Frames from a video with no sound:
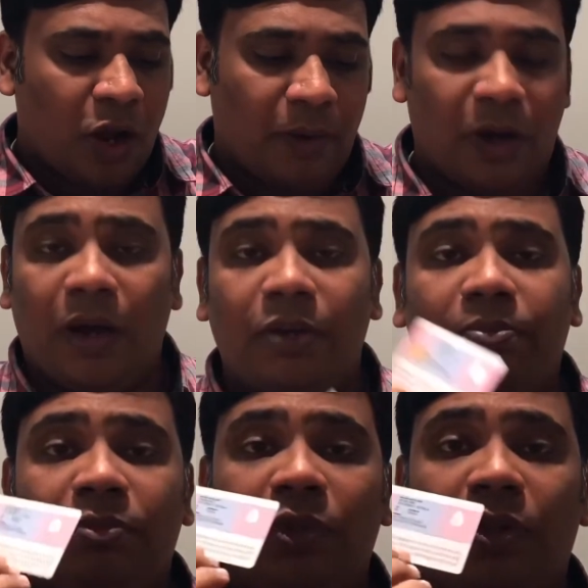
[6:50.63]

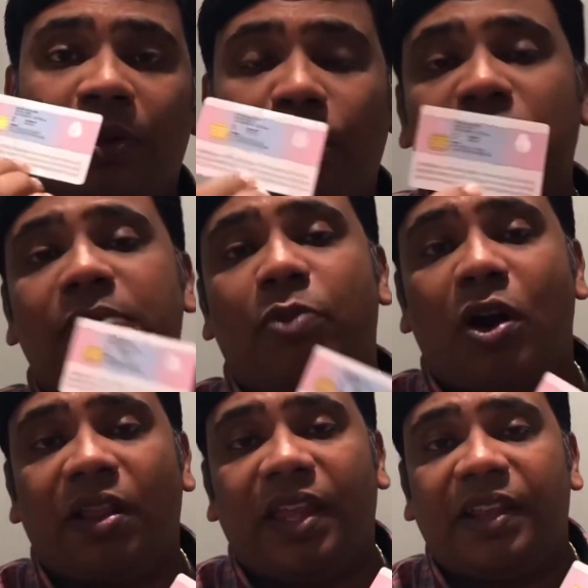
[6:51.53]
the most
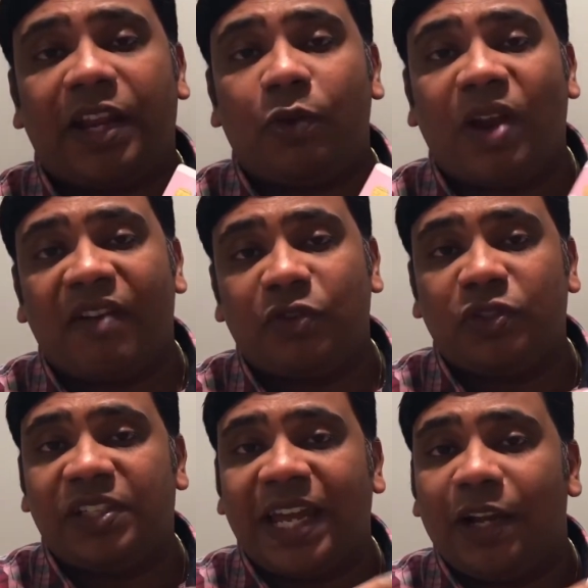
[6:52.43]
important thing that you will have
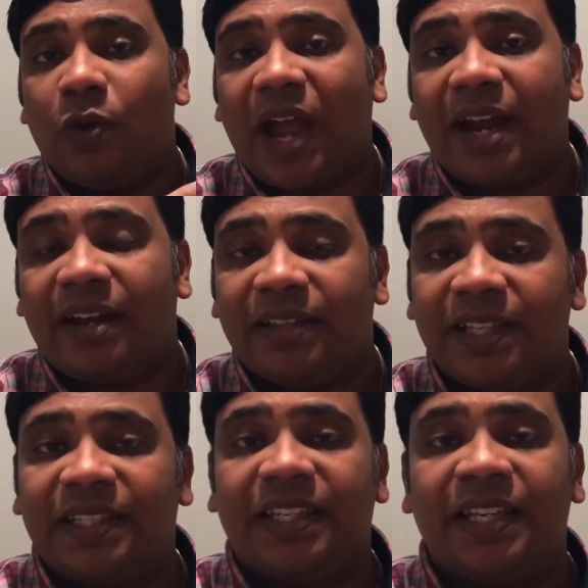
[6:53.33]
to take a look at
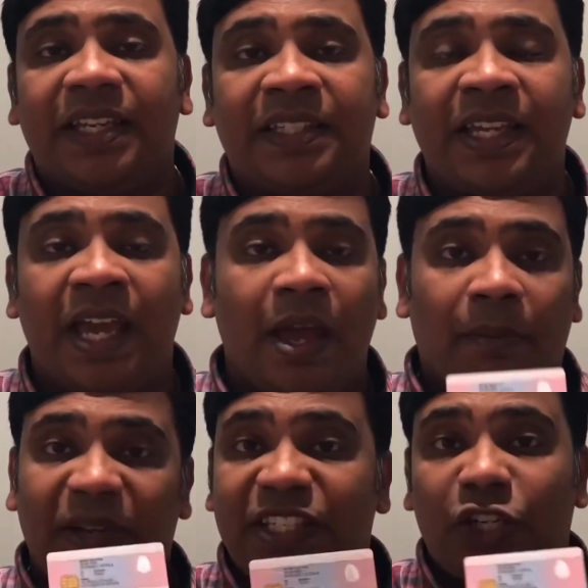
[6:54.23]
this is,
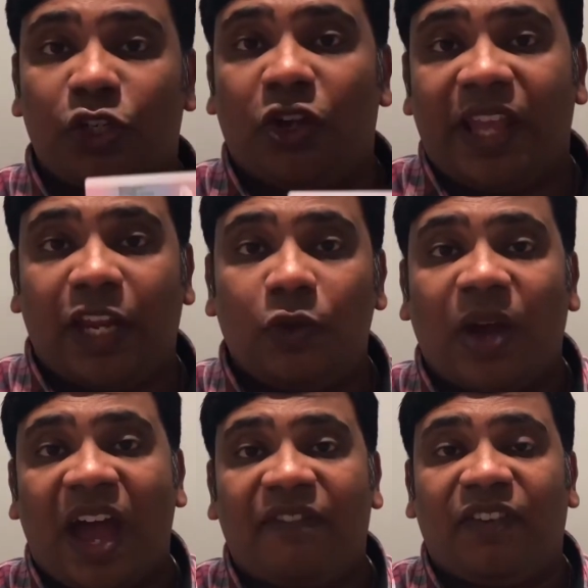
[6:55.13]
please ensure that
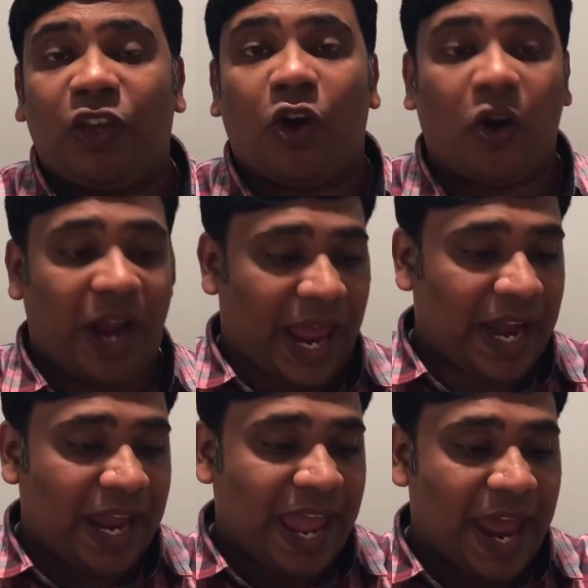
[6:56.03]
you have your
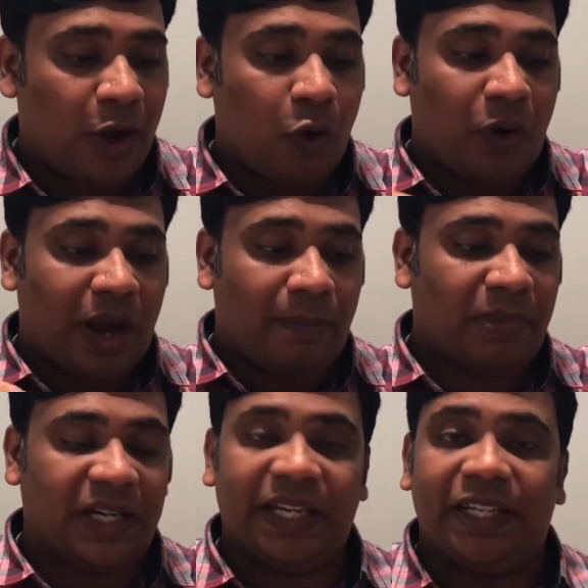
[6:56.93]
NINO
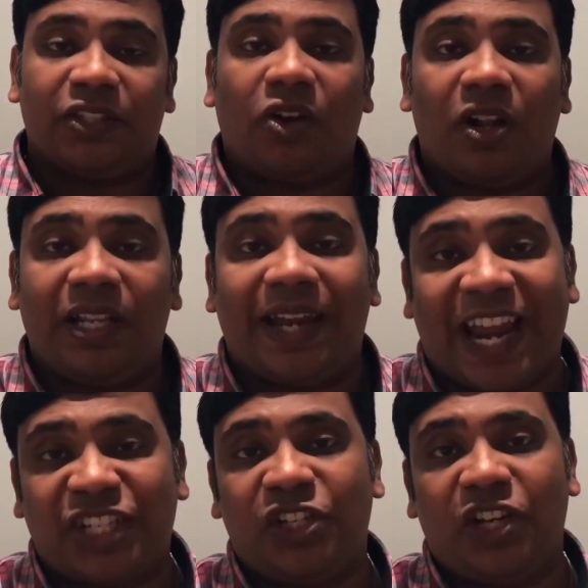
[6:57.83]
number. It is called the
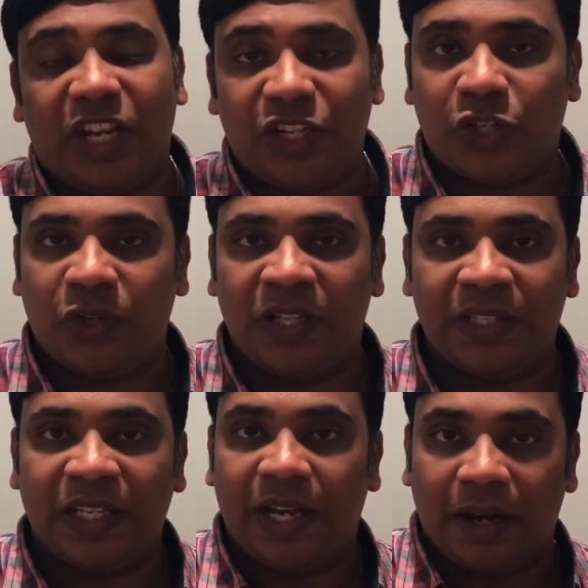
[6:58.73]
National
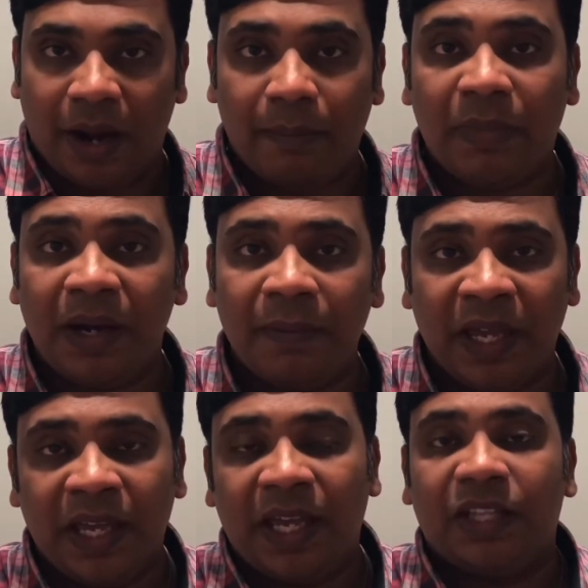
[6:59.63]
Insurance Number.
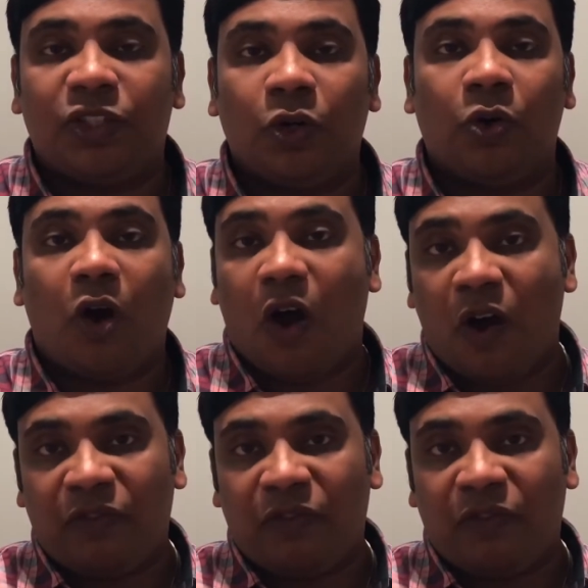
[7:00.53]
So of